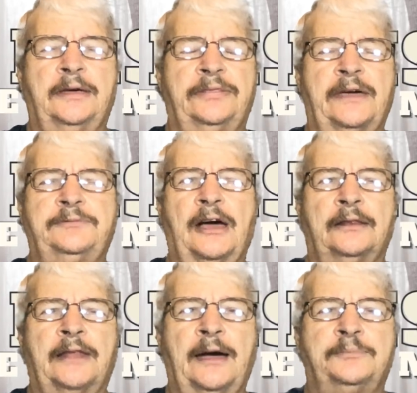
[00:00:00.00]
They've
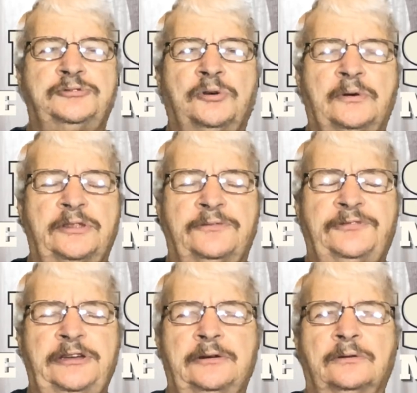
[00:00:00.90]
got laboratory in the
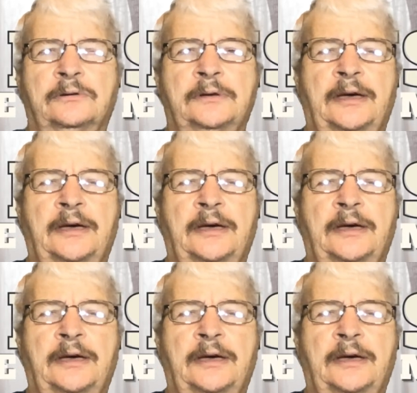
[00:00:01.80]
field.